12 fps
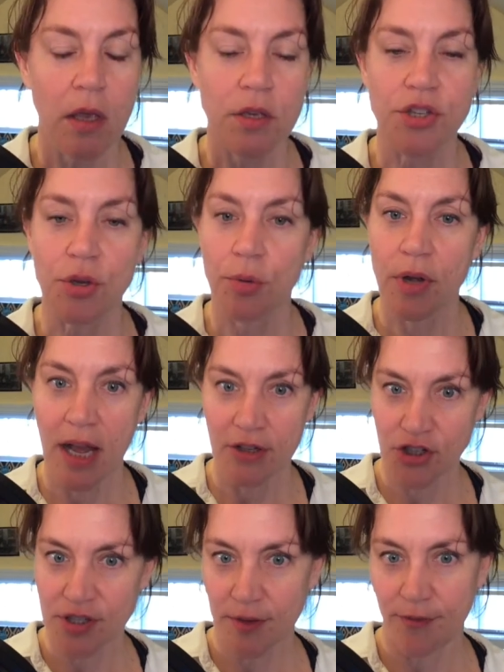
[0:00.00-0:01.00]
So not
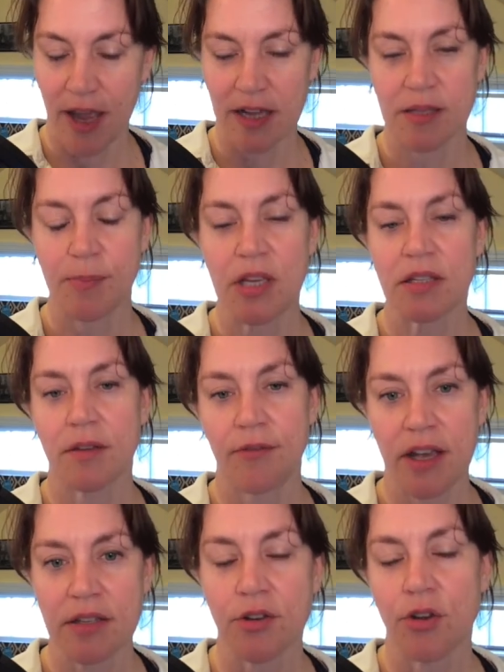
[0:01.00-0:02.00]
just the facts, because the
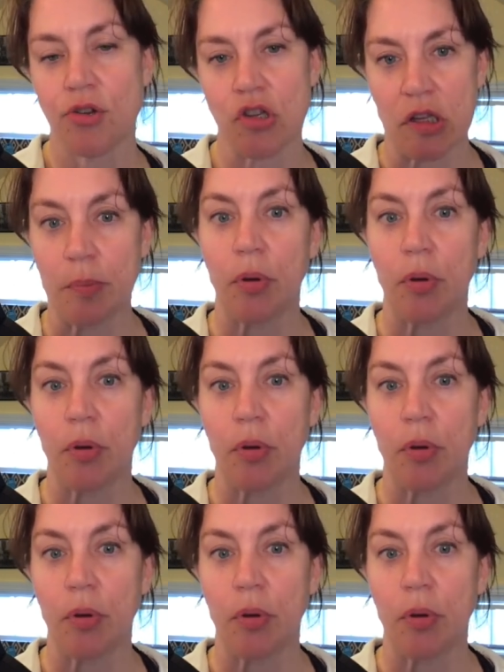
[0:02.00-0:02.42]
facts are usually